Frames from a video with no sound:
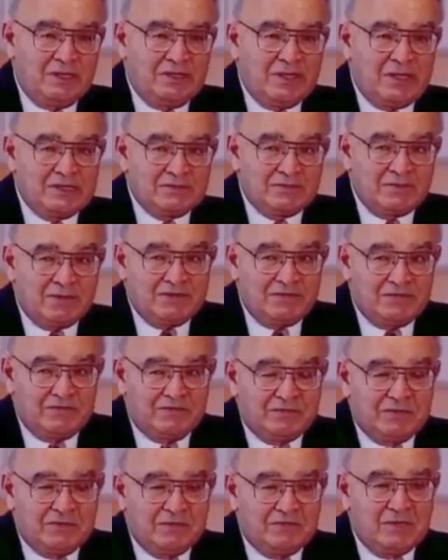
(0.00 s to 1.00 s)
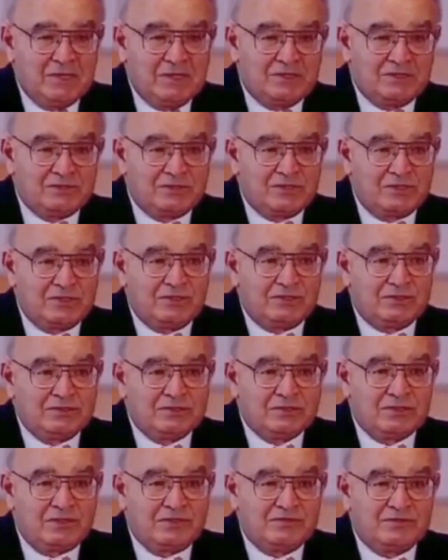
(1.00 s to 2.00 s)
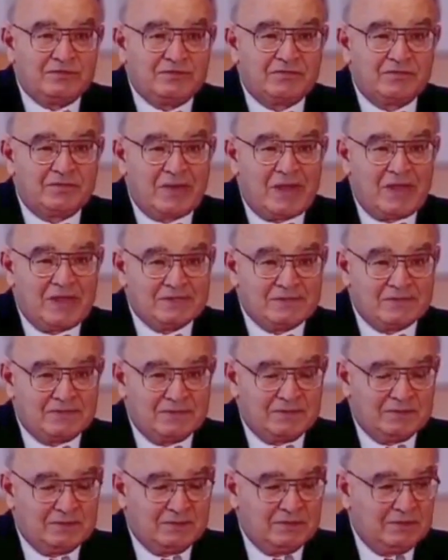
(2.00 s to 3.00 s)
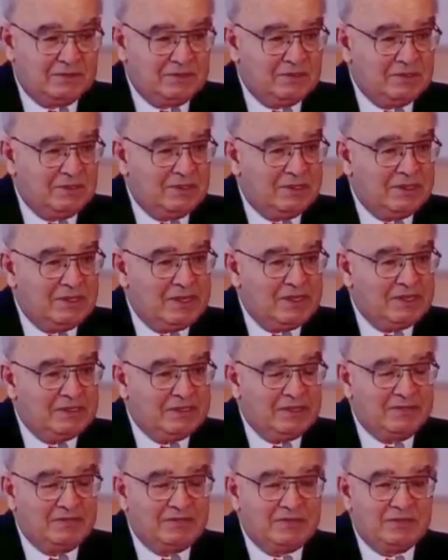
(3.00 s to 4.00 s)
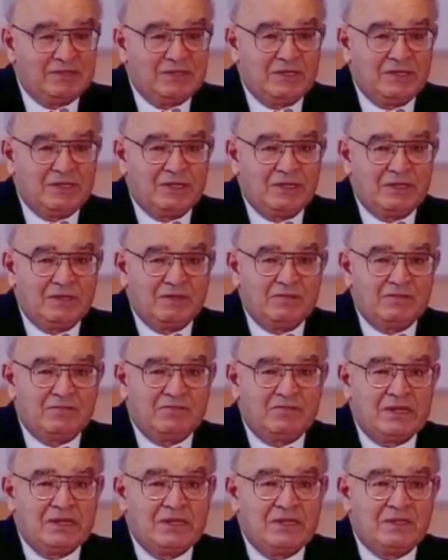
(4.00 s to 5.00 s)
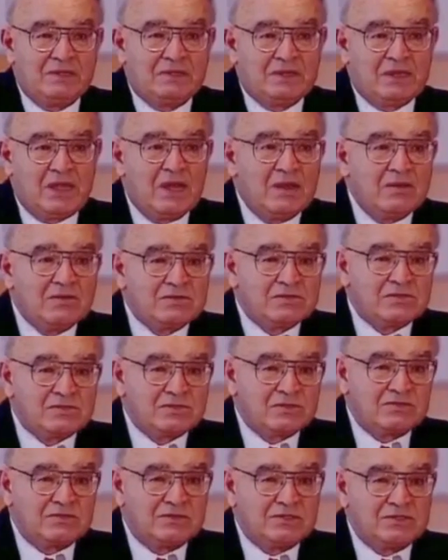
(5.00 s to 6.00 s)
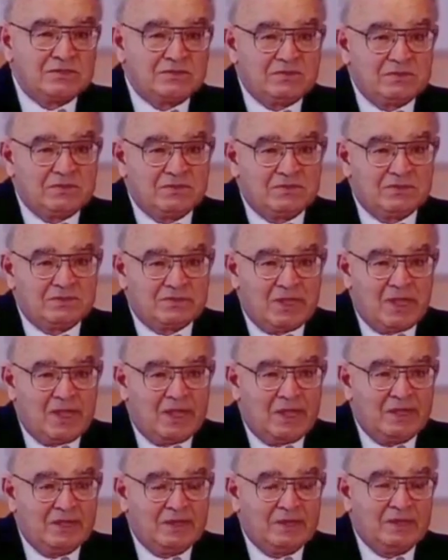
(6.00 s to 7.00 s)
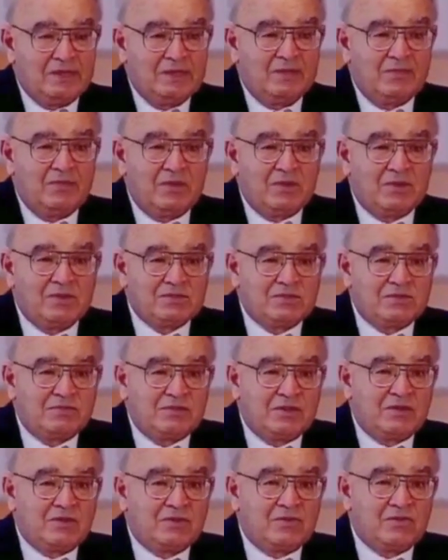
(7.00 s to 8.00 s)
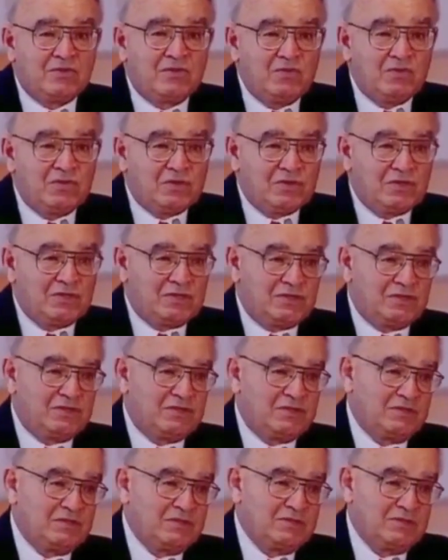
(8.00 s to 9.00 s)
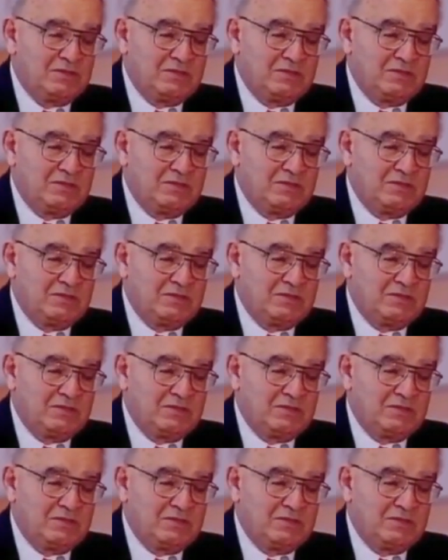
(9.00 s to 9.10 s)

and that's why 15 million children suffer from asthma. And every year, many thousands of these people die because of the ruthless